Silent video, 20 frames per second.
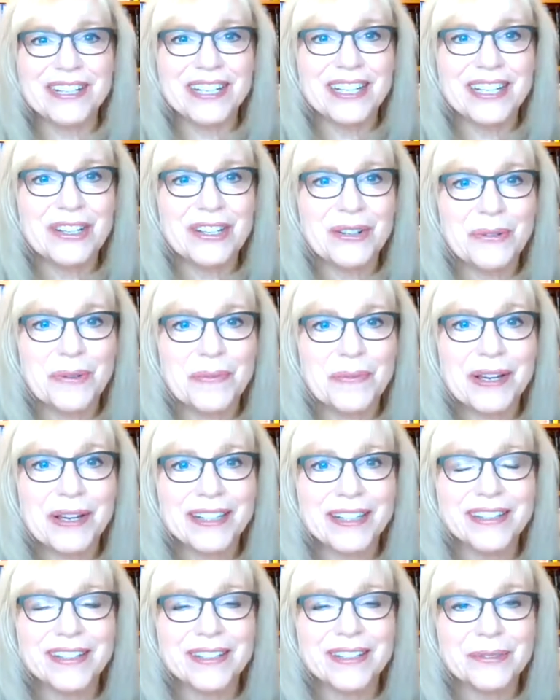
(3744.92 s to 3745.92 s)
Stephanie, can you
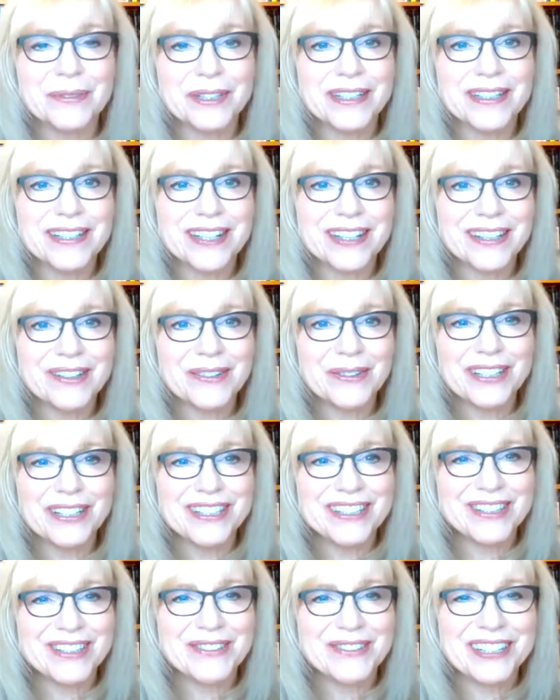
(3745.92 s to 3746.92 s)
remind us what the second
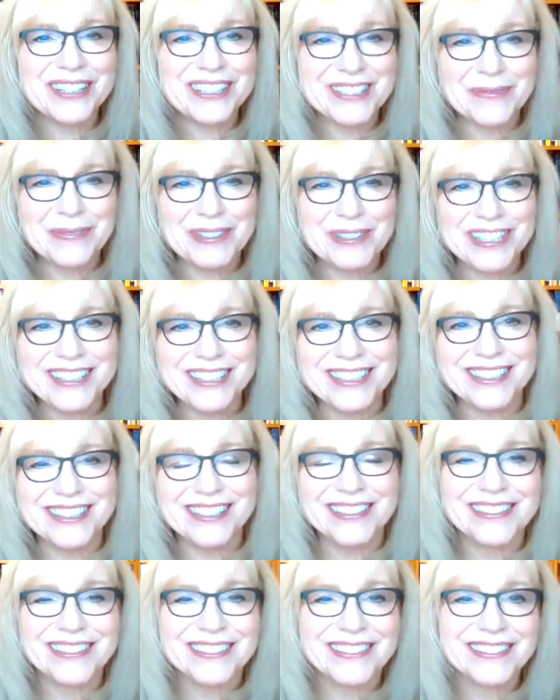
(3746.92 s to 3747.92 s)
question was, please?